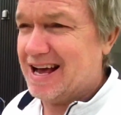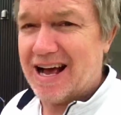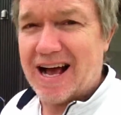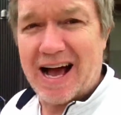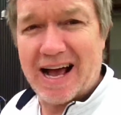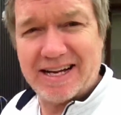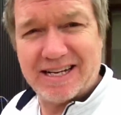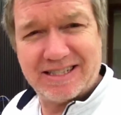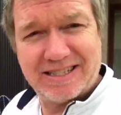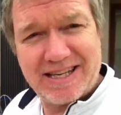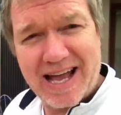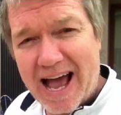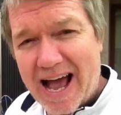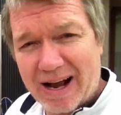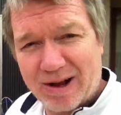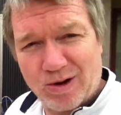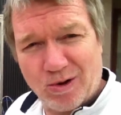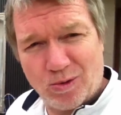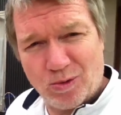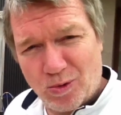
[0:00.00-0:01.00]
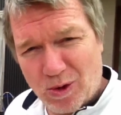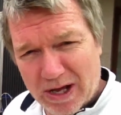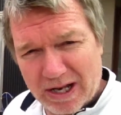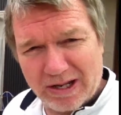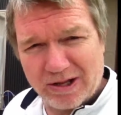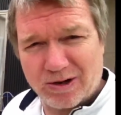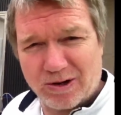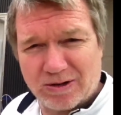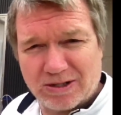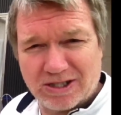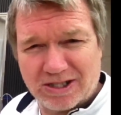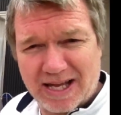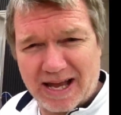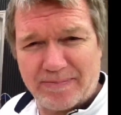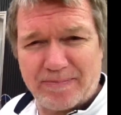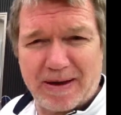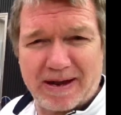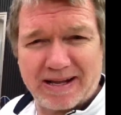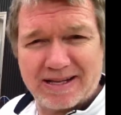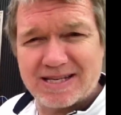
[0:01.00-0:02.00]
I just tackle one little
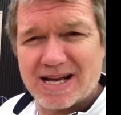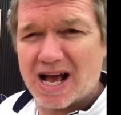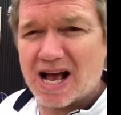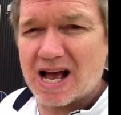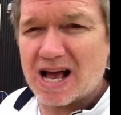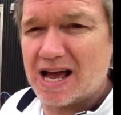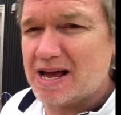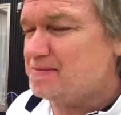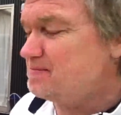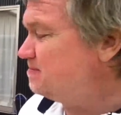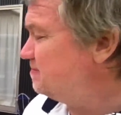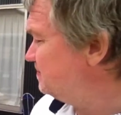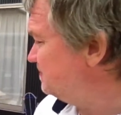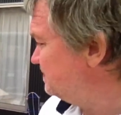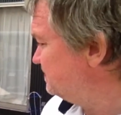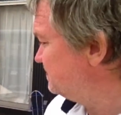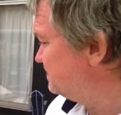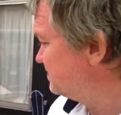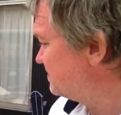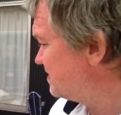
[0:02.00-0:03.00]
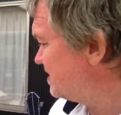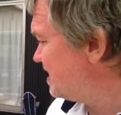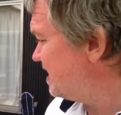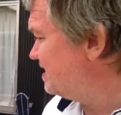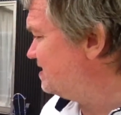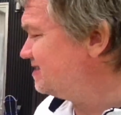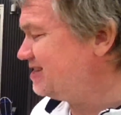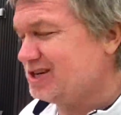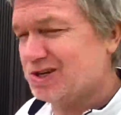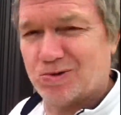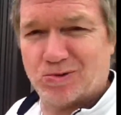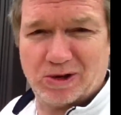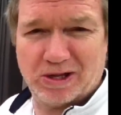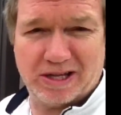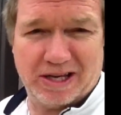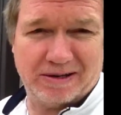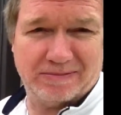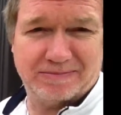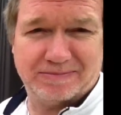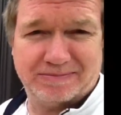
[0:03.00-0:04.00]
step at a time and deal with
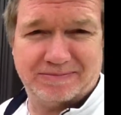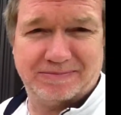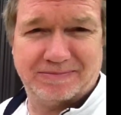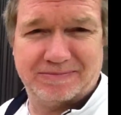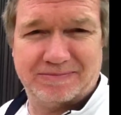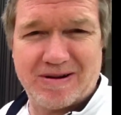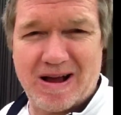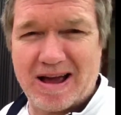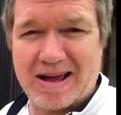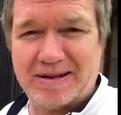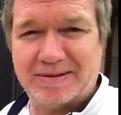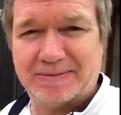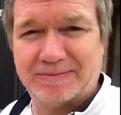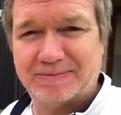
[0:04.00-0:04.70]
it, right?